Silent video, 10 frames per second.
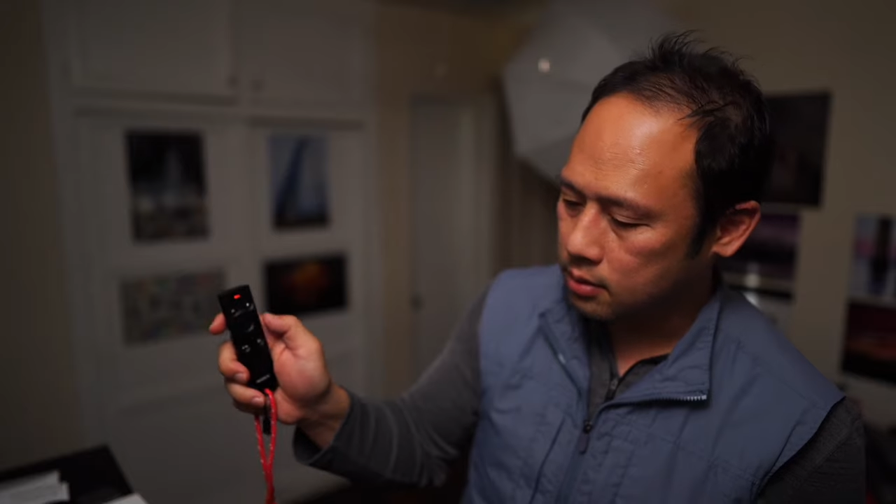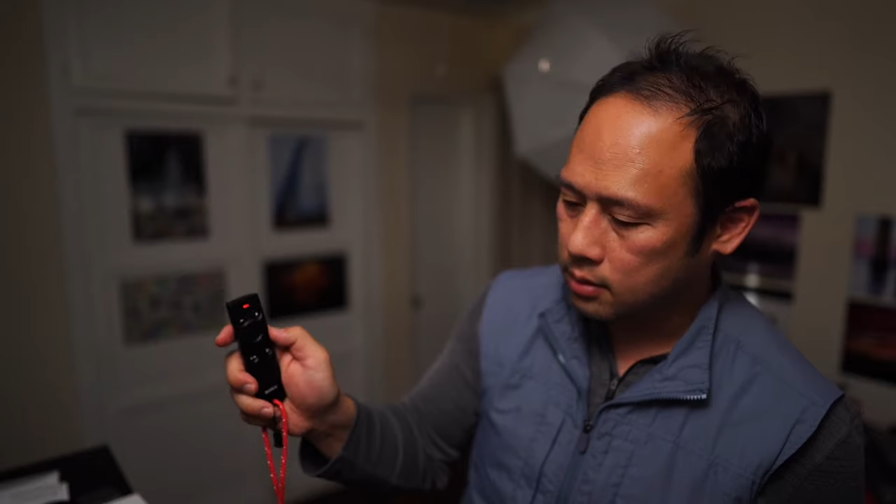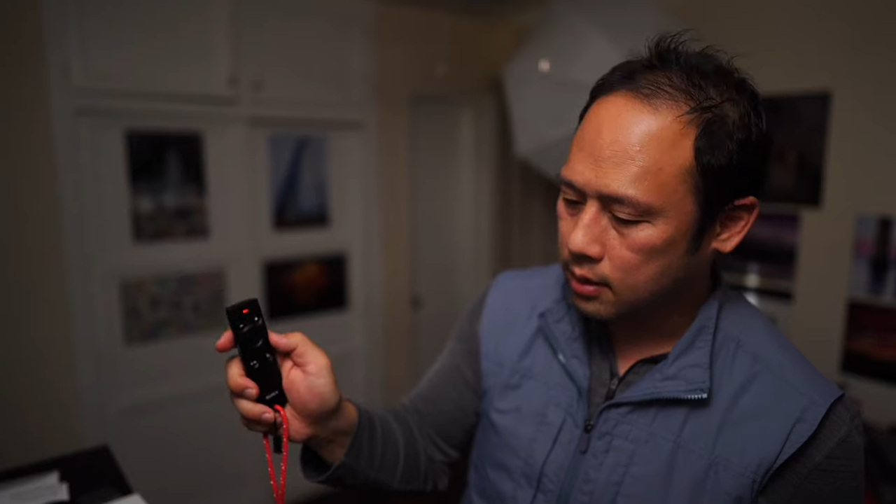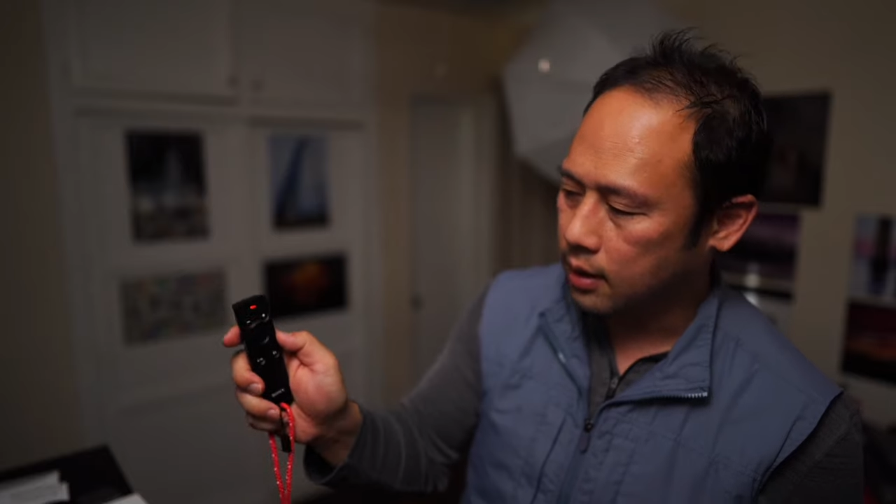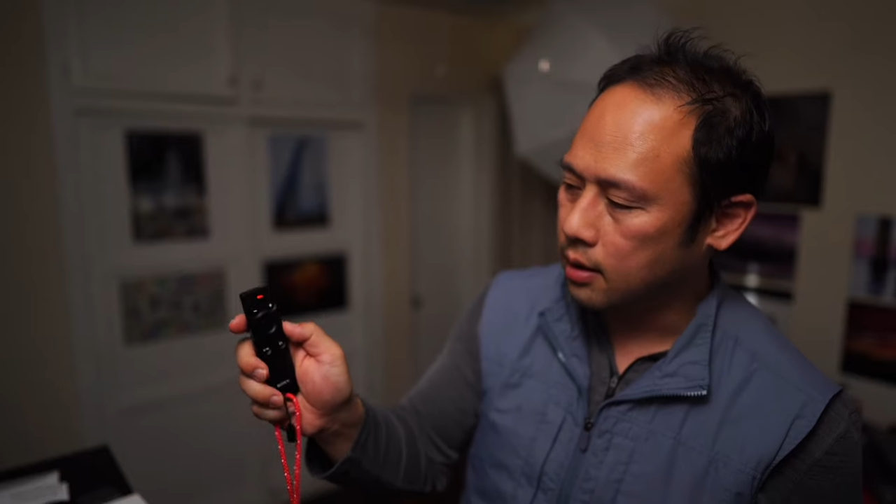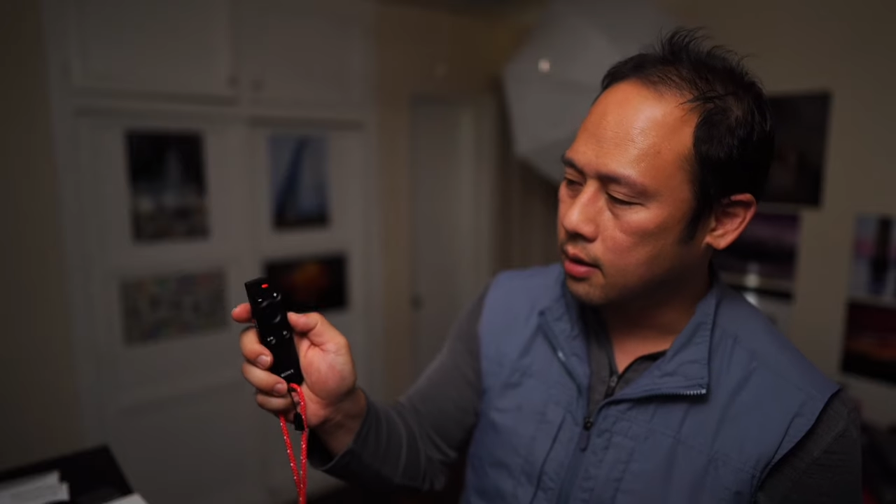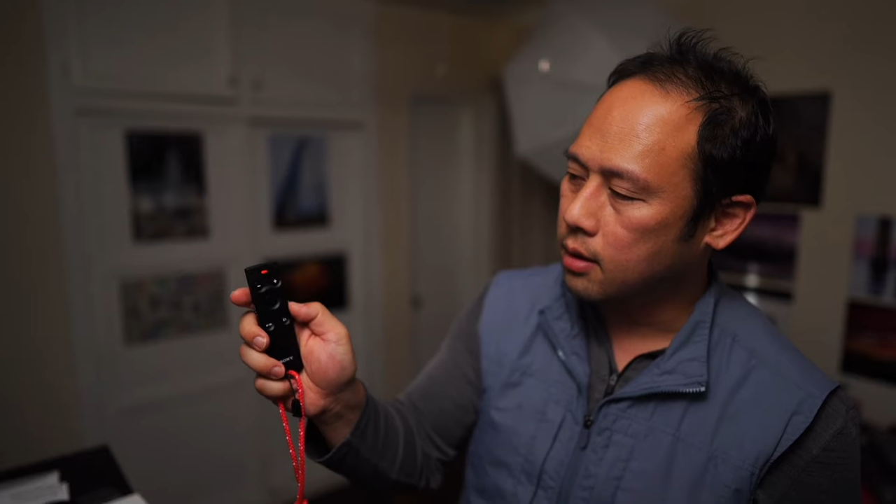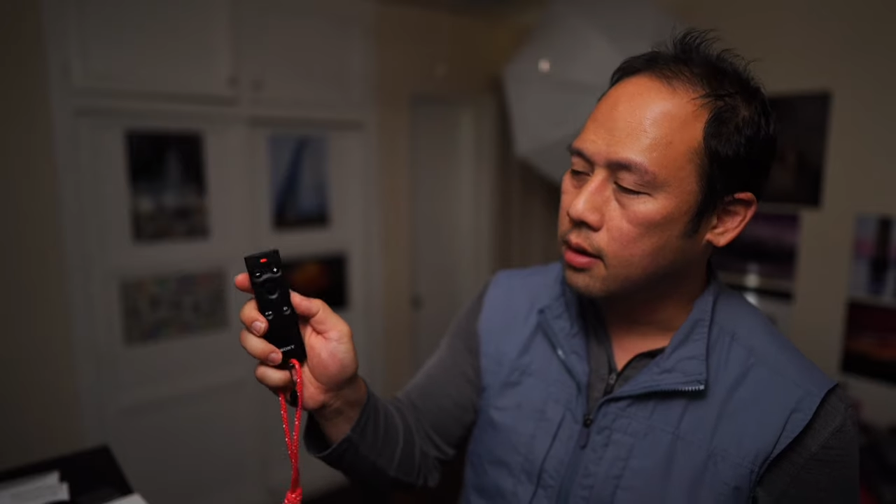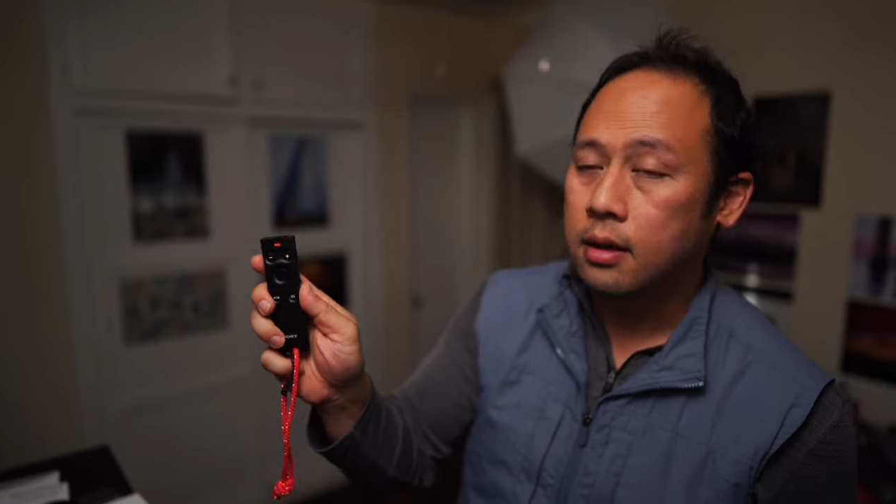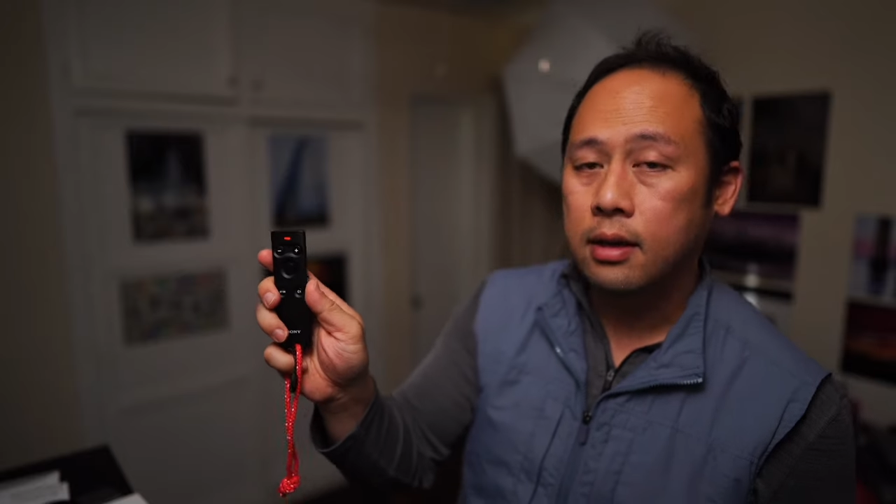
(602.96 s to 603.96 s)
there.
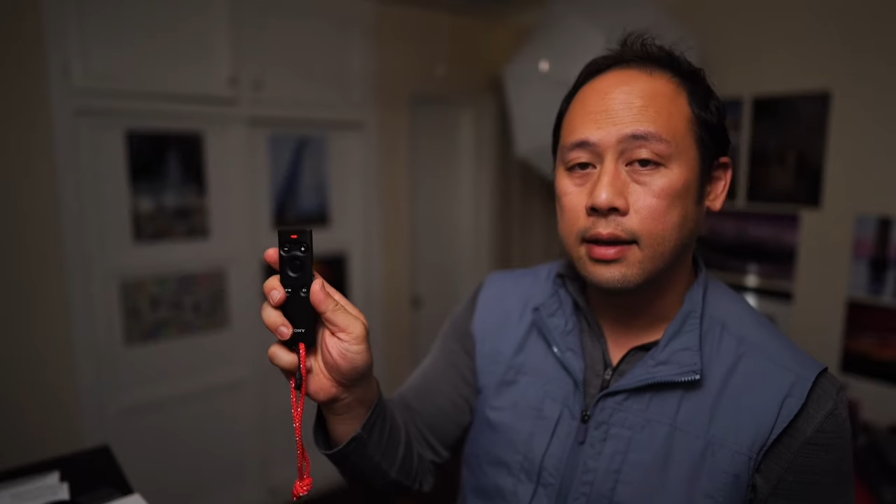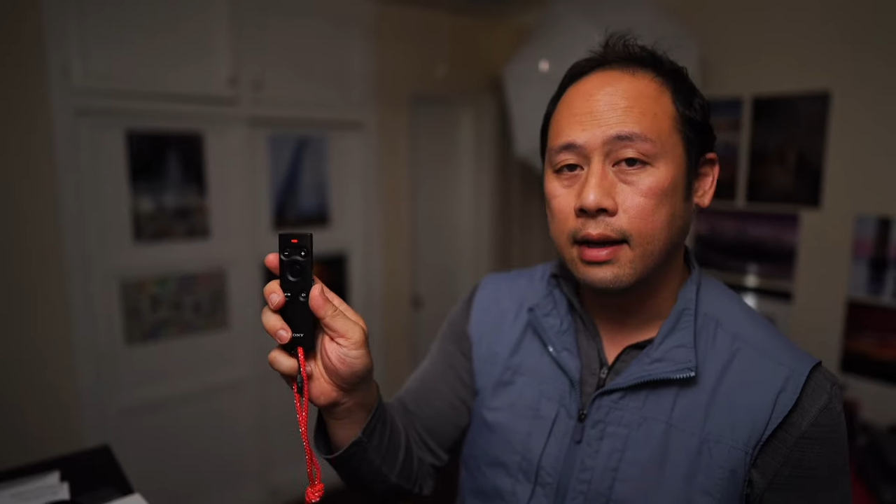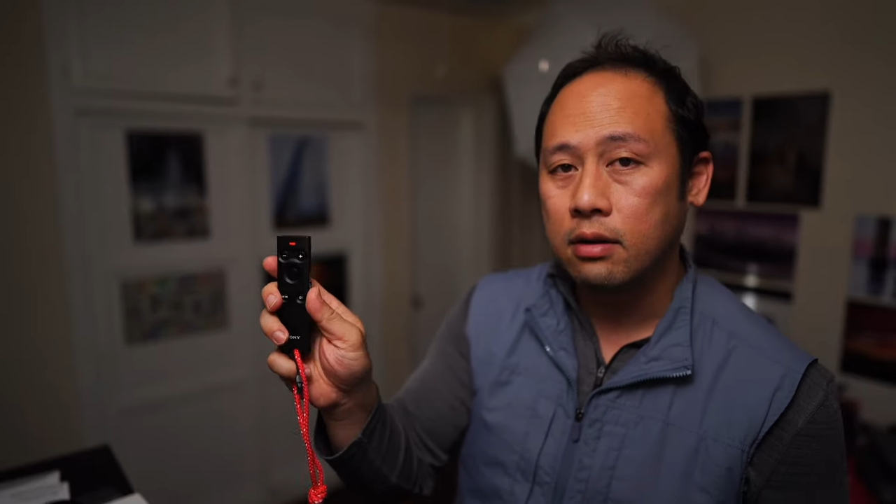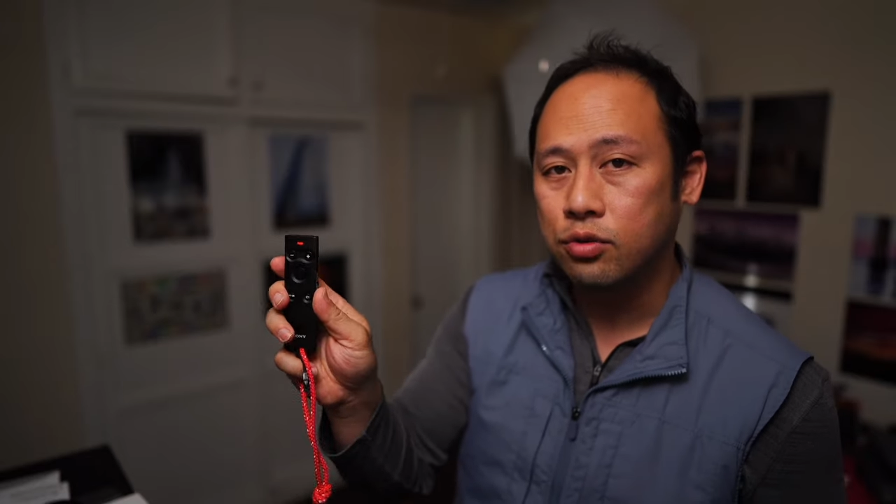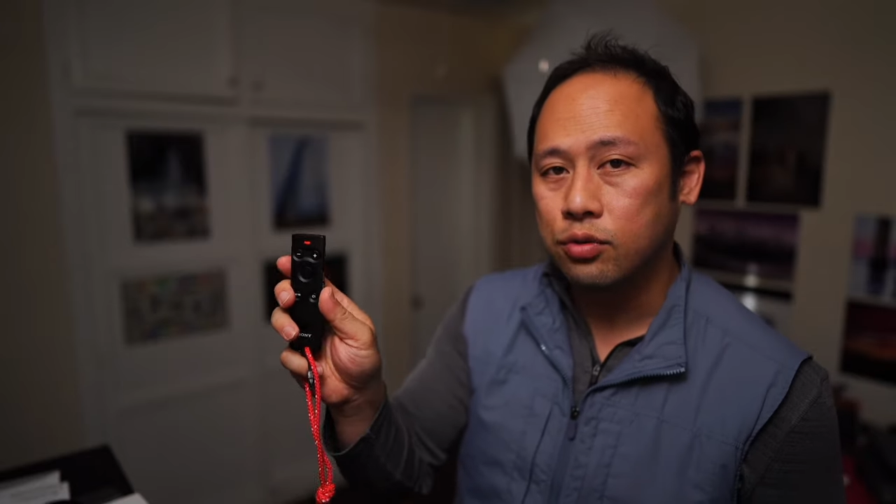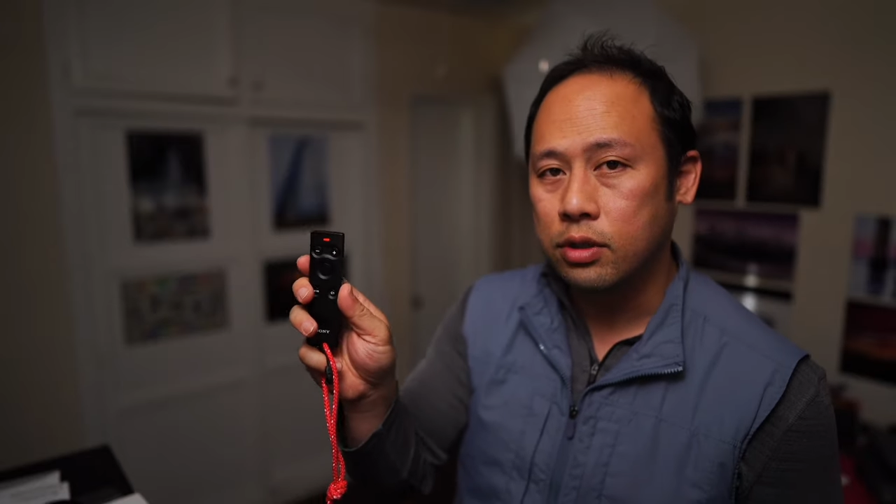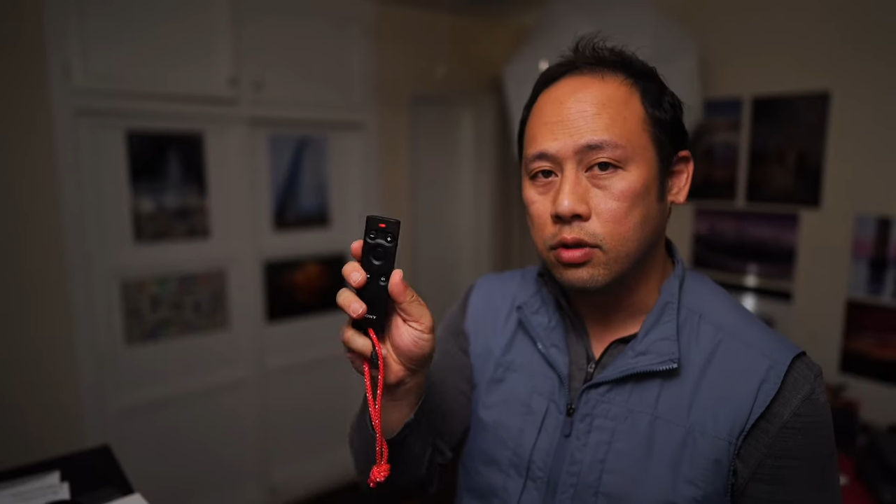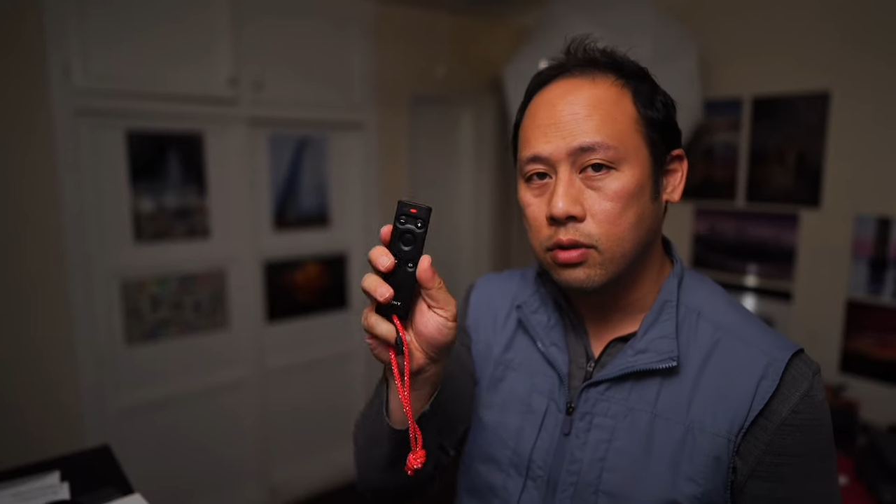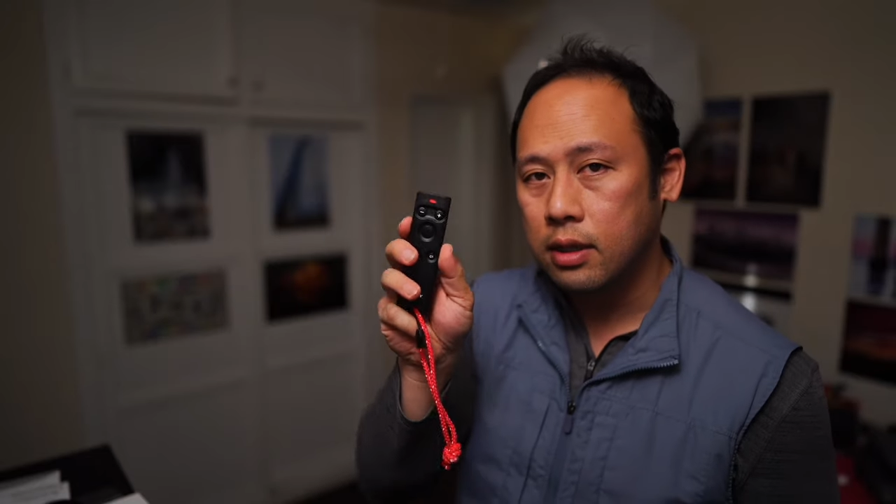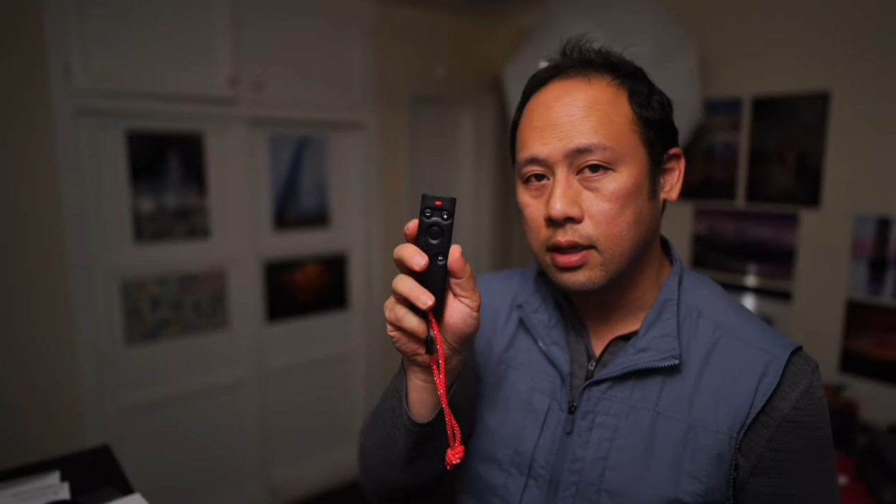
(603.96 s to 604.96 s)
Now it's
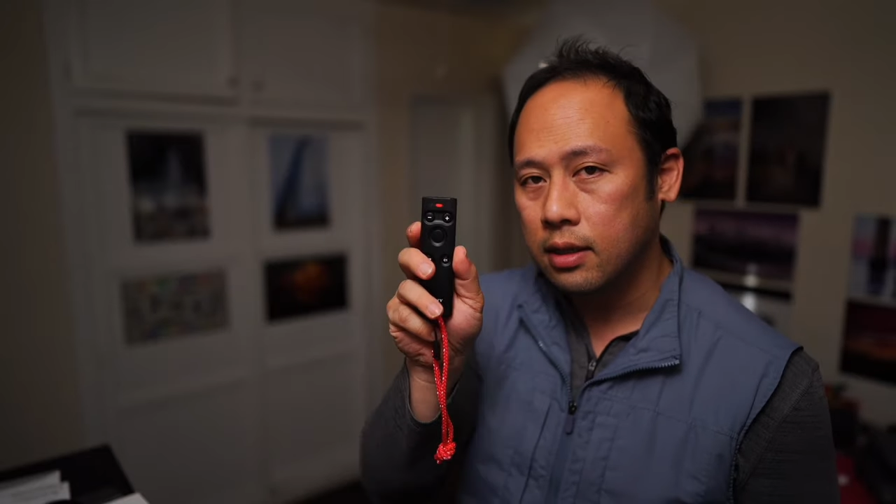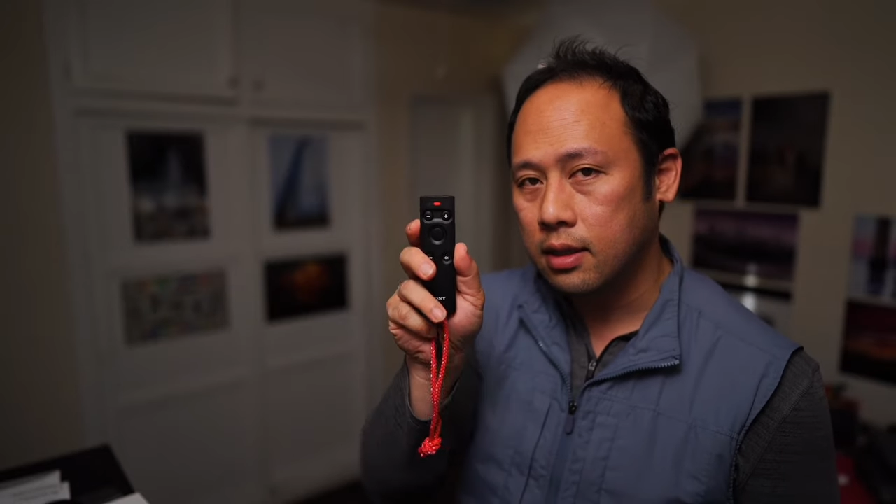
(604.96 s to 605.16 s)
recording,